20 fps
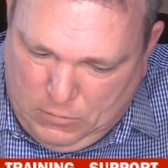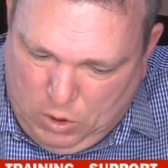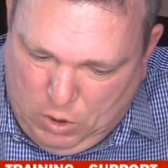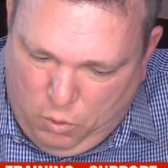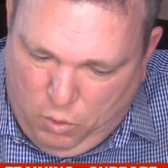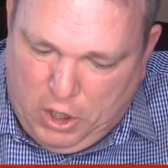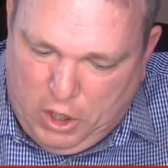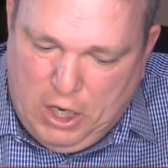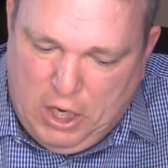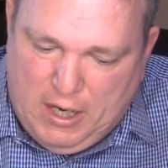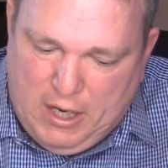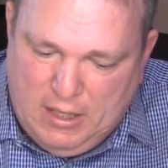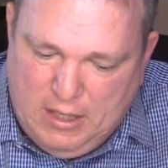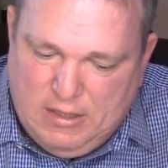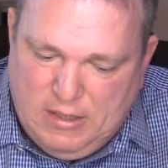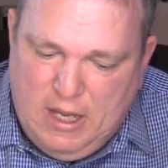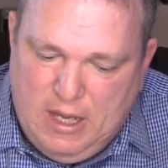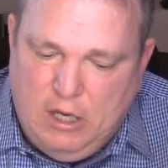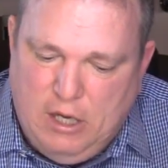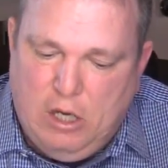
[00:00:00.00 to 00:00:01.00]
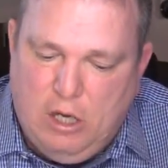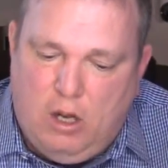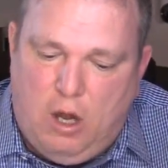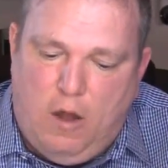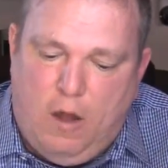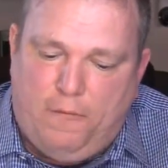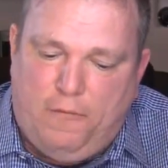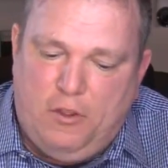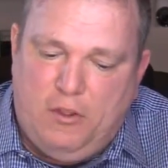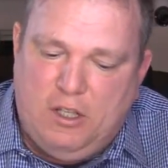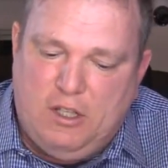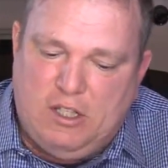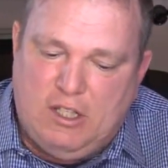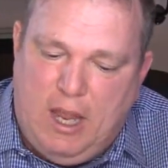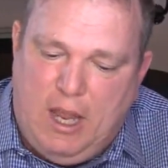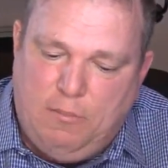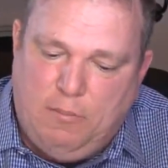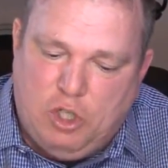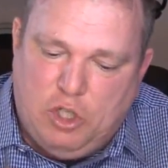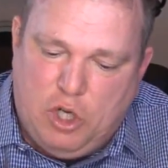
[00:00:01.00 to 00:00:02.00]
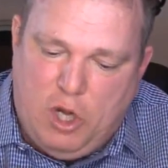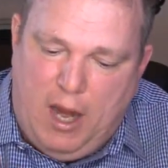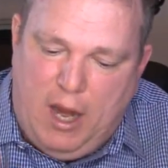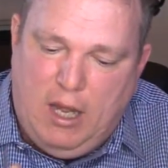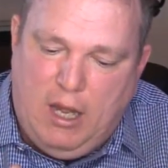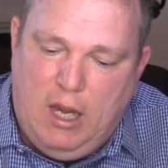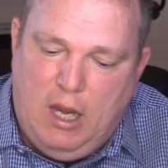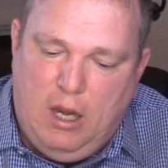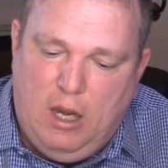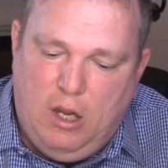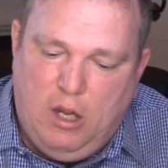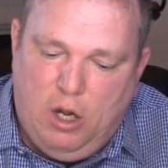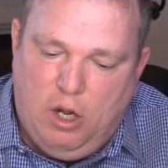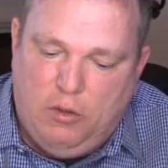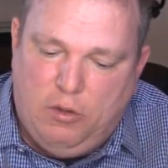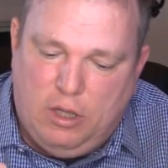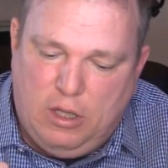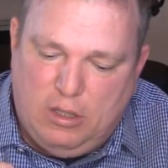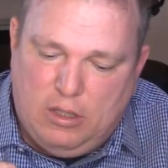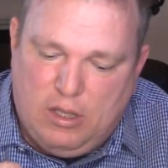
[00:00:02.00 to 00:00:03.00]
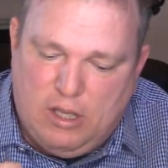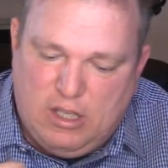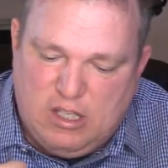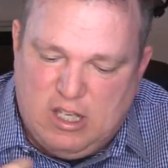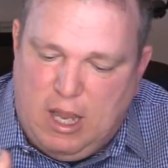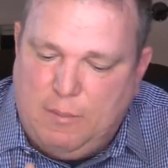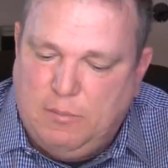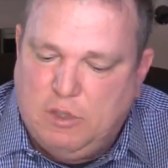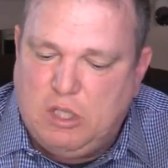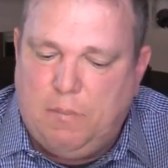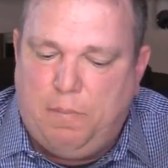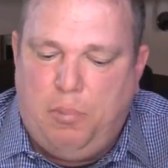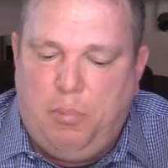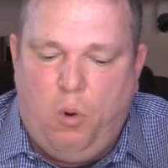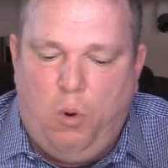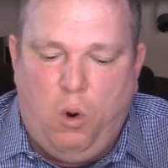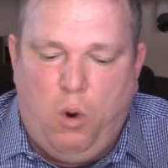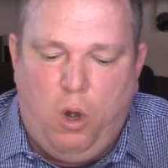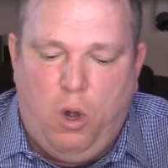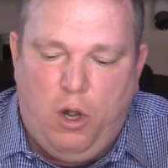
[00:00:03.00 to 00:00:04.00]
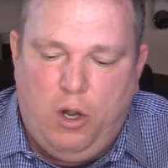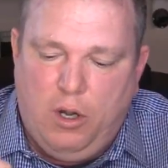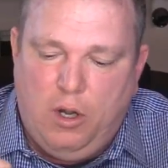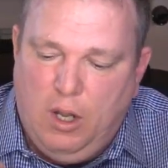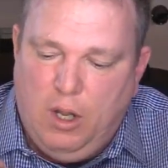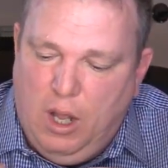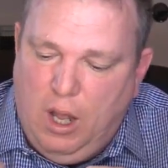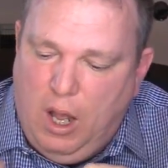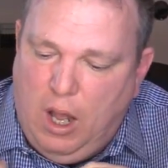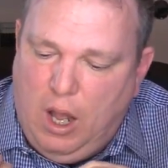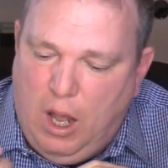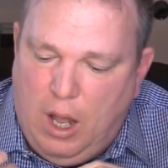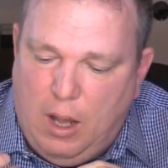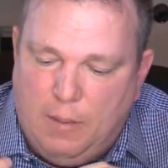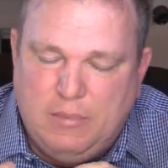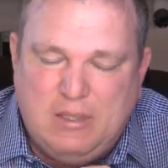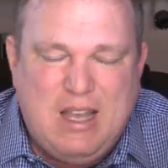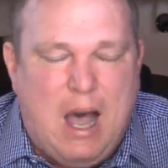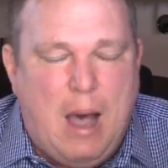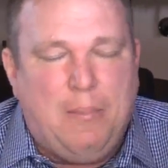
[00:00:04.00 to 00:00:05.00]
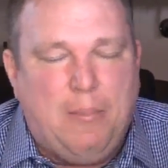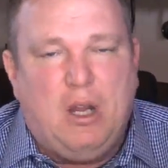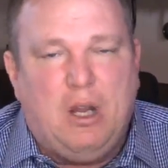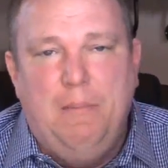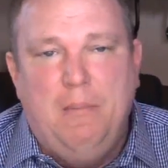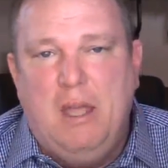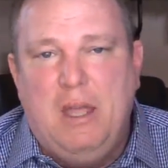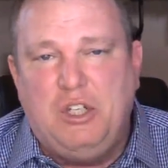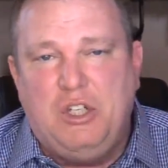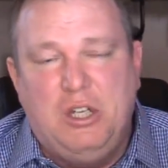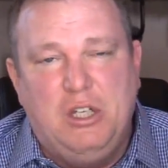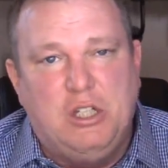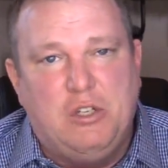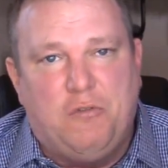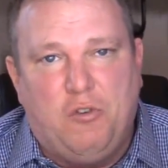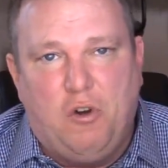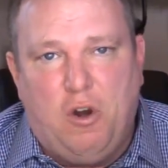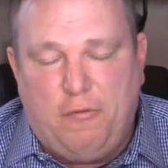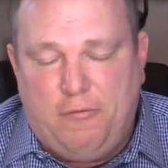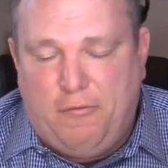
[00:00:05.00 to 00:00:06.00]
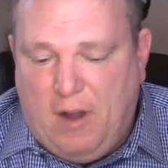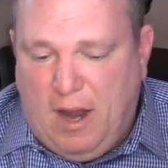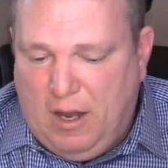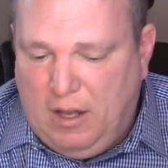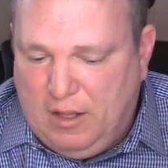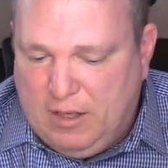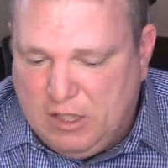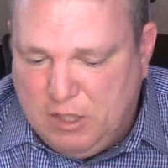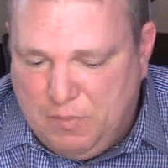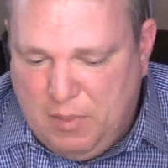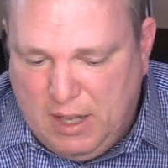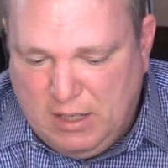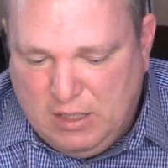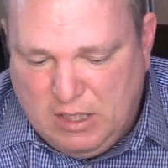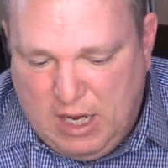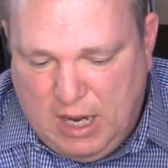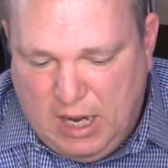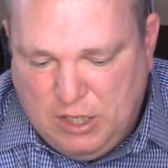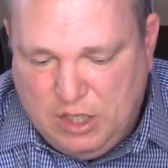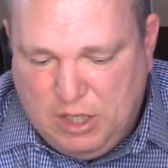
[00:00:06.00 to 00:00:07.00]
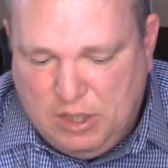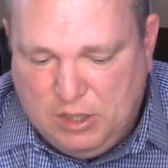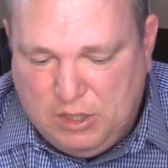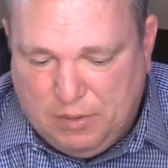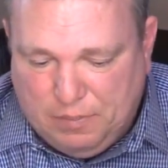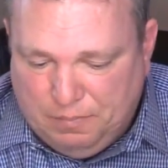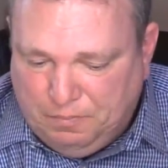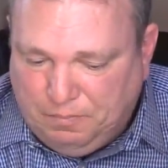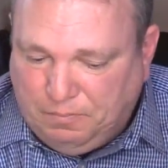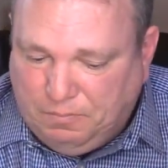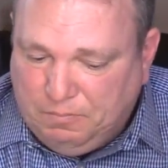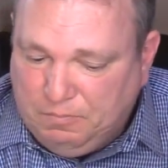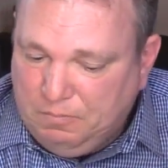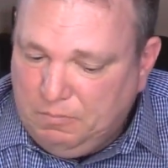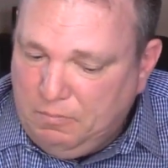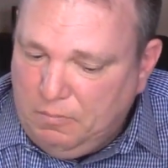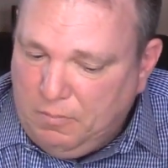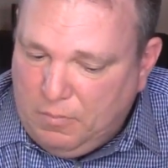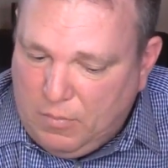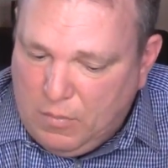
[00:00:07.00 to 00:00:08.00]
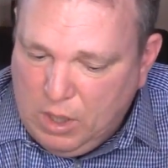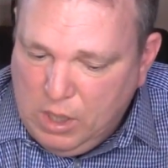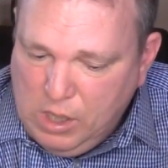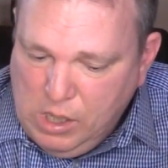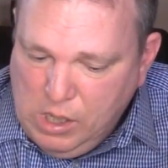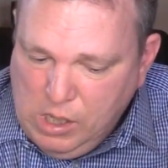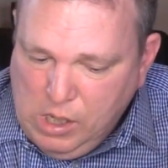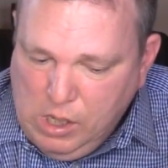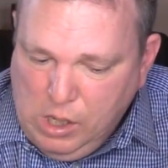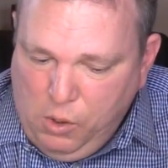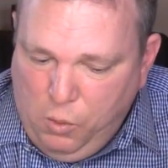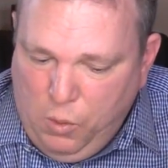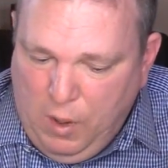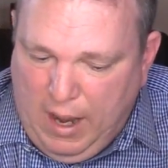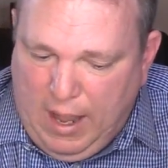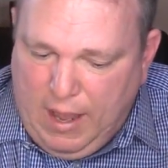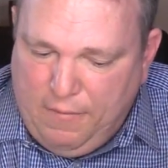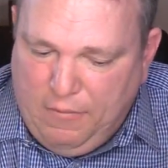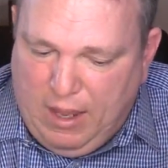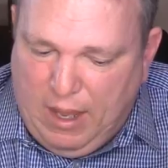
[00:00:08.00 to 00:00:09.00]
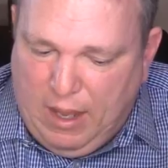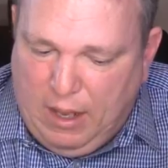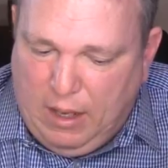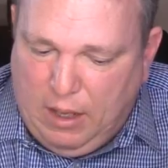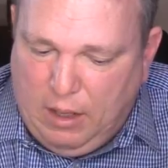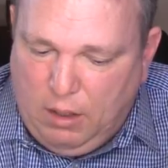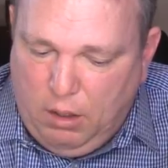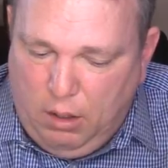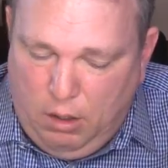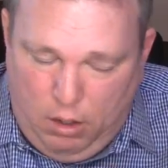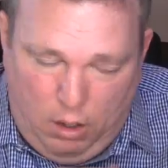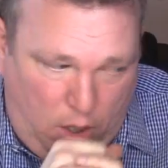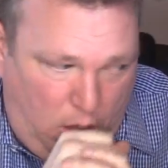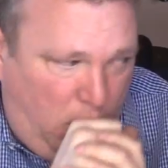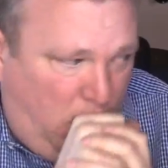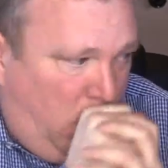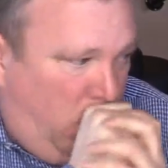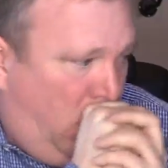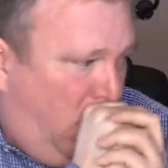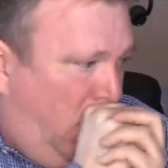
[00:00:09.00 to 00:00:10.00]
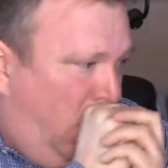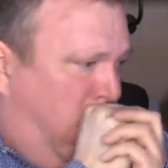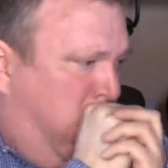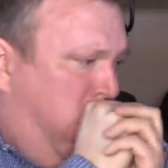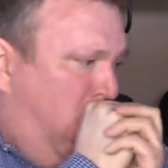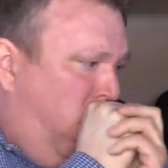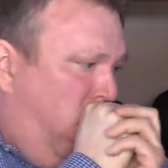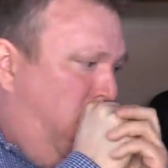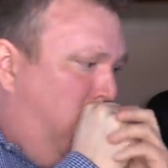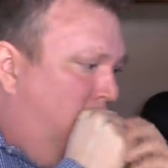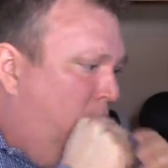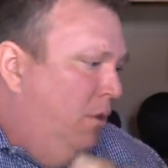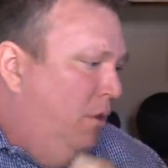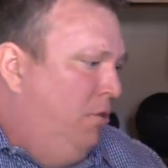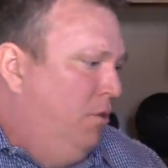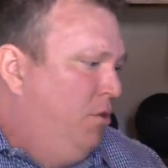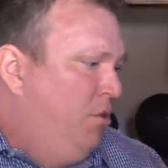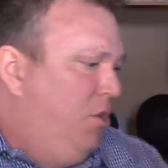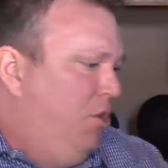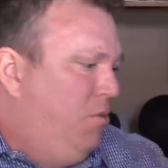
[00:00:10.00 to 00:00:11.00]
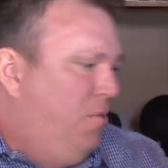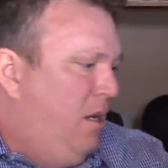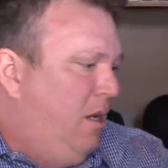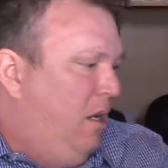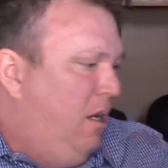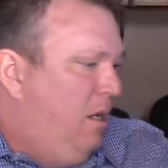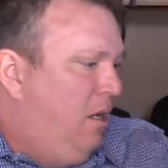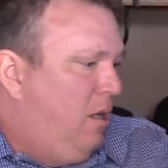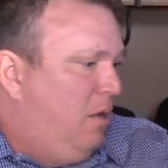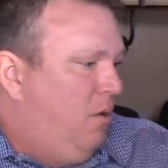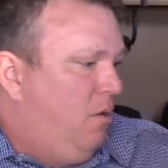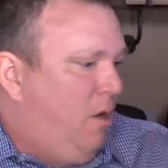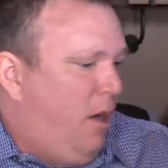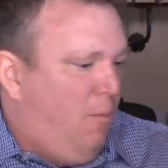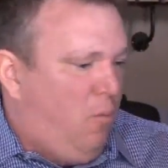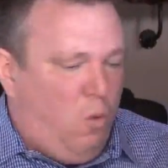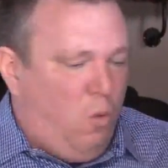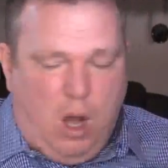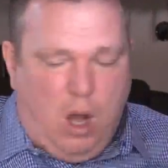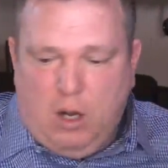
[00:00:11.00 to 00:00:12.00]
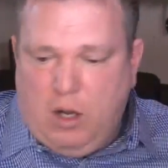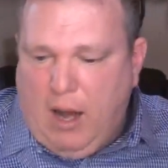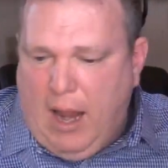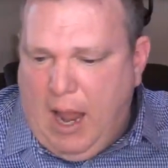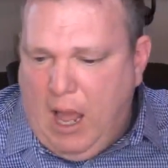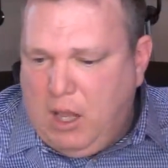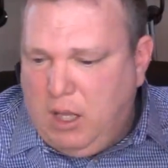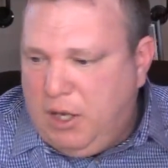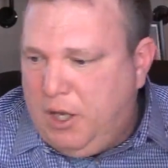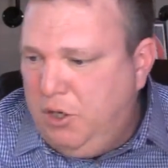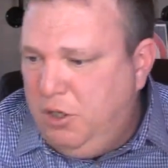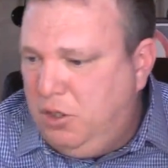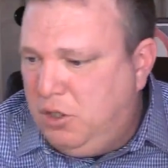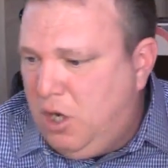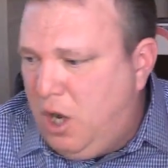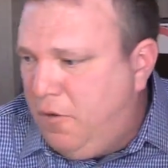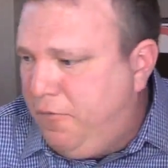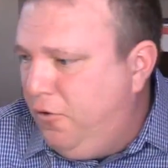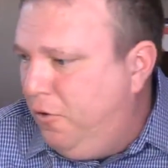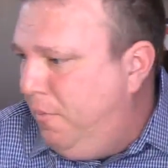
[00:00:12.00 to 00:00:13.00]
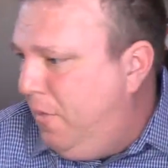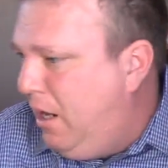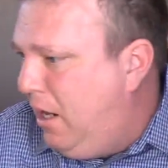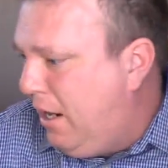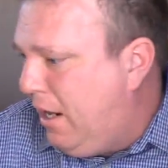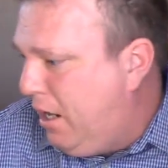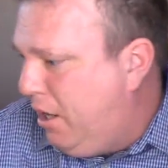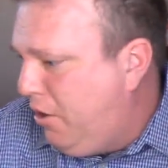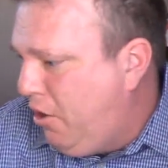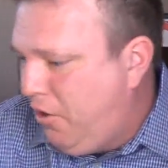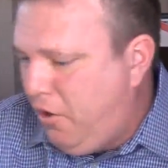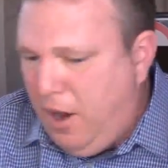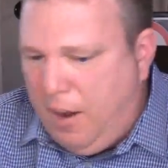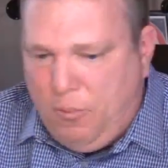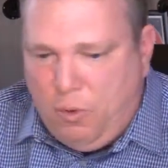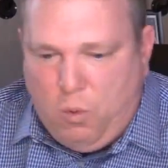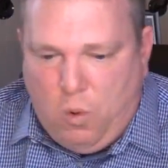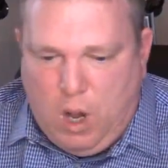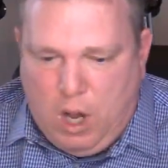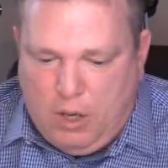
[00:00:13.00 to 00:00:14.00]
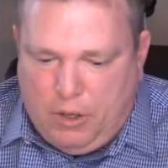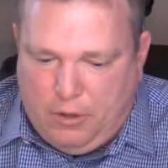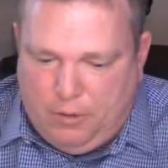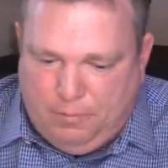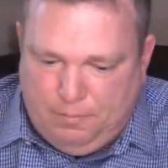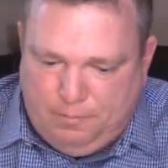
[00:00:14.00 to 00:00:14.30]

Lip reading: We're going to continue to offer the same training, the same support, top commissions for our final expense agents. We have a, excuse me, I need to grab a water. Alan, can you talk for a minute? I got to go grab a water.